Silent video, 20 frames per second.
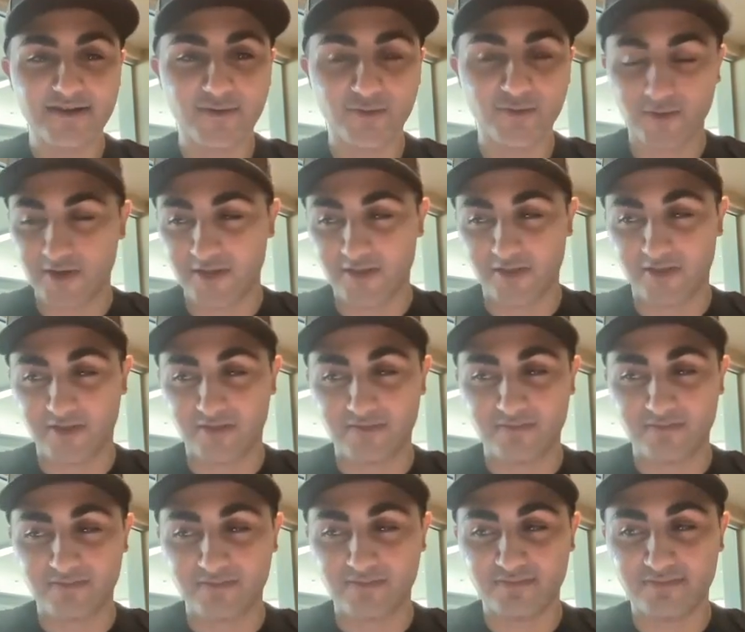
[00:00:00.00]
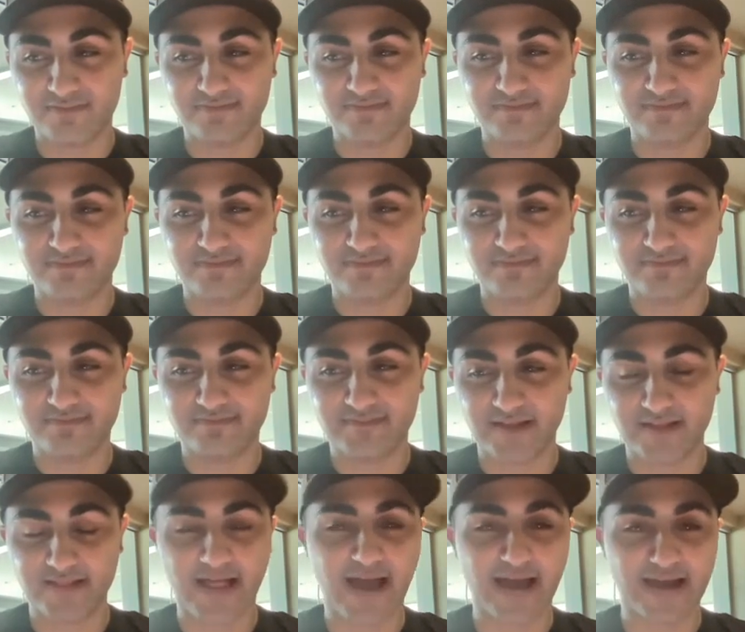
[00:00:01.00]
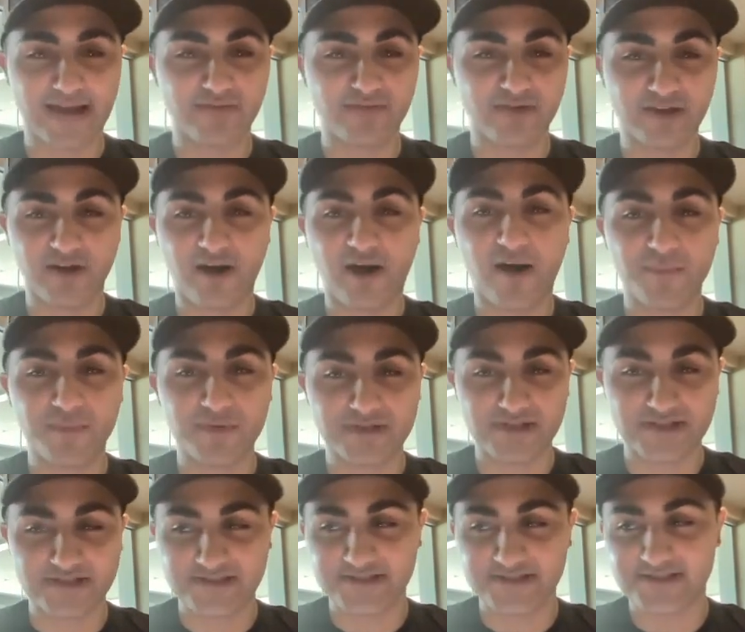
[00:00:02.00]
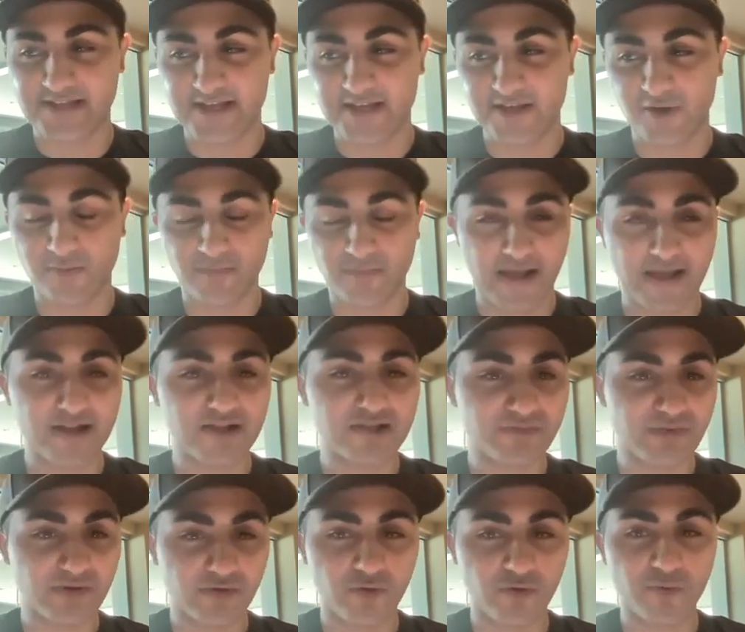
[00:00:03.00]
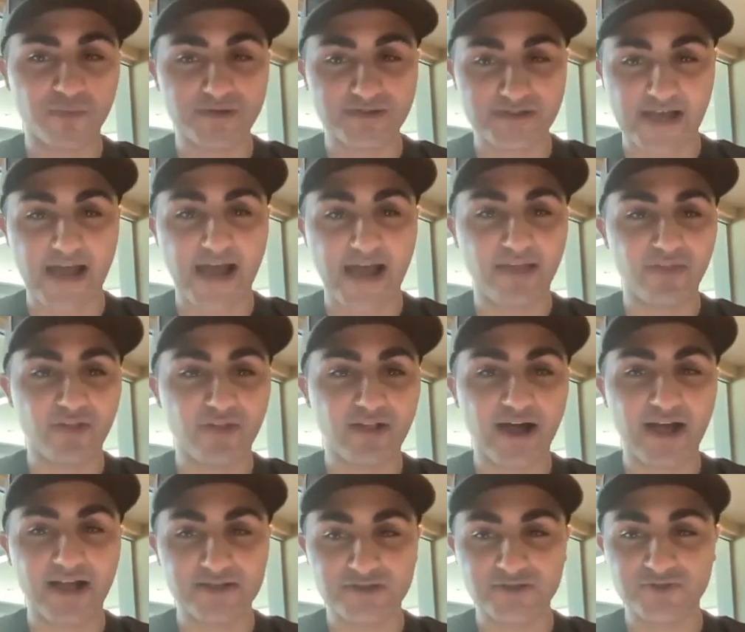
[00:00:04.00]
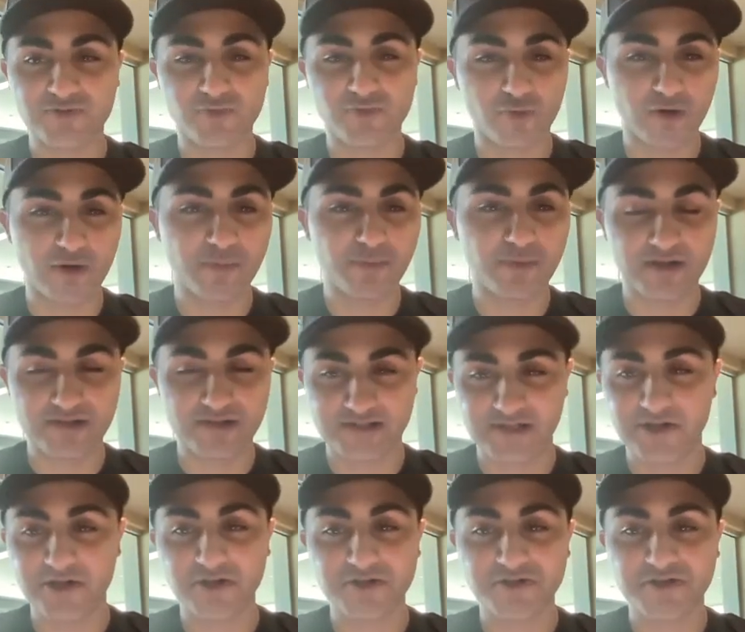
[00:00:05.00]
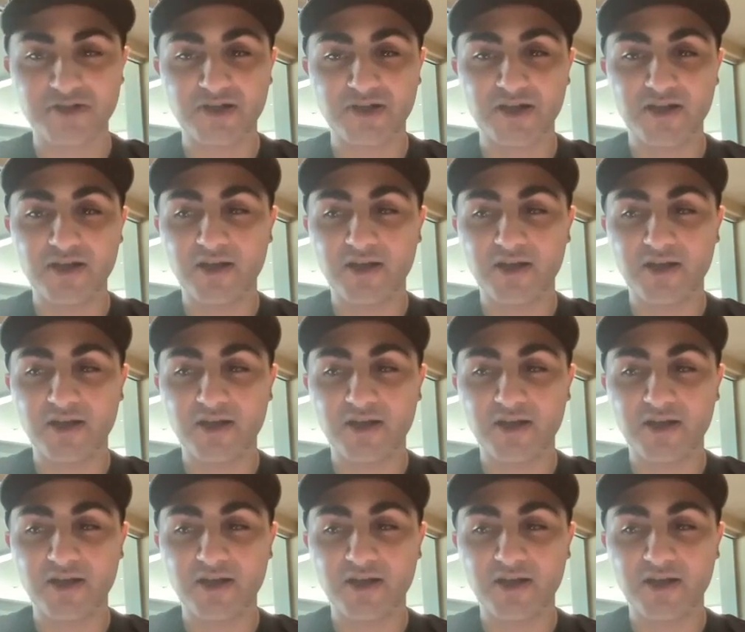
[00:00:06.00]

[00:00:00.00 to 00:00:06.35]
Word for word: with the lack of incompetence that your management group has had the last three plus years.